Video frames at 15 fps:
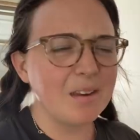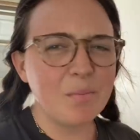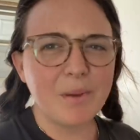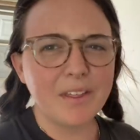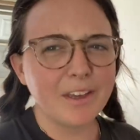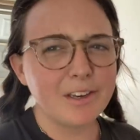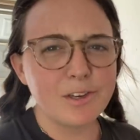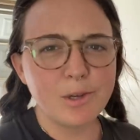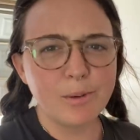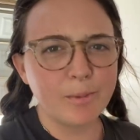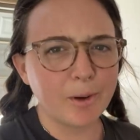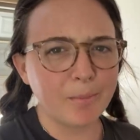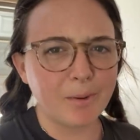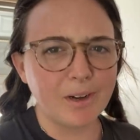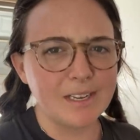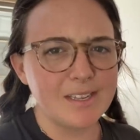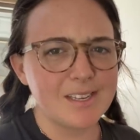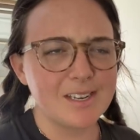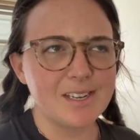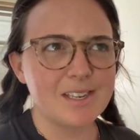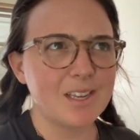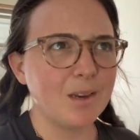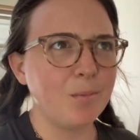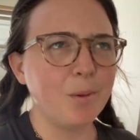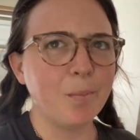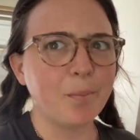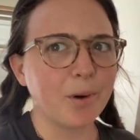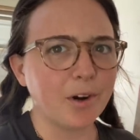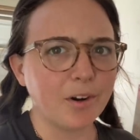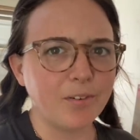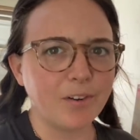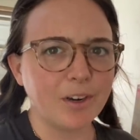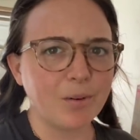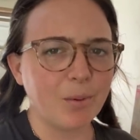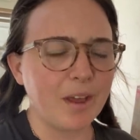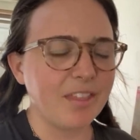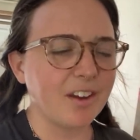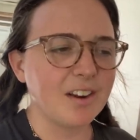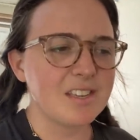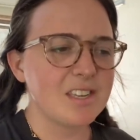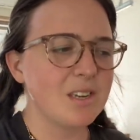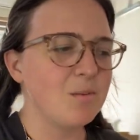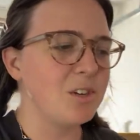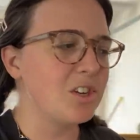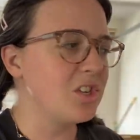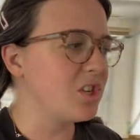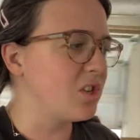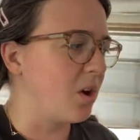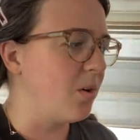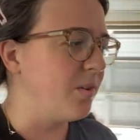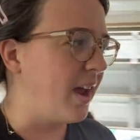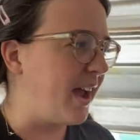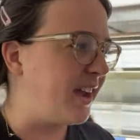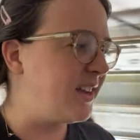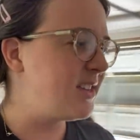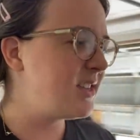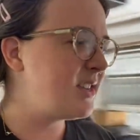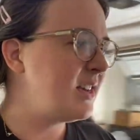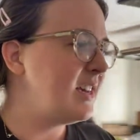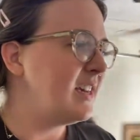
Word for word: to be like two more months and it's going to be perfect weather. It's going to be so nice.